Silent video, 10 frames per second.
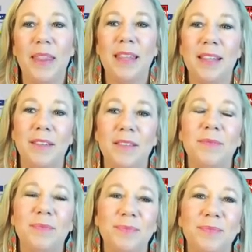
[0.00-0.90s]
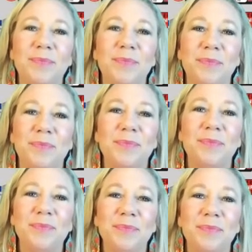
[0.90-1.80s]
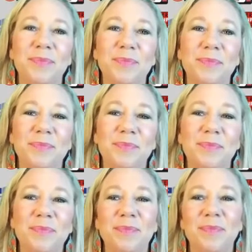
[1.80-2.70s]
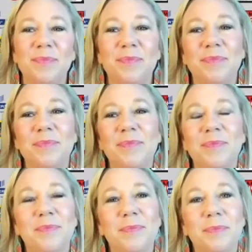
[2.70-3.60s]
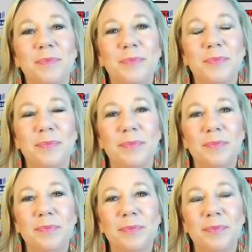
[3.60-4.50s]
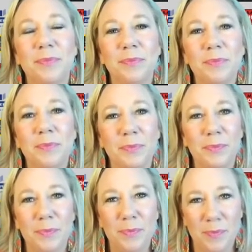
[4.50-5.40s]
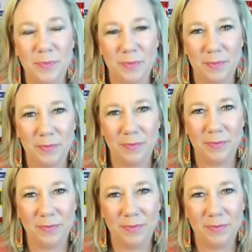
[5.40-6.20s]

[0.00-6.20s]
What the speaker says: This person isn't speaking.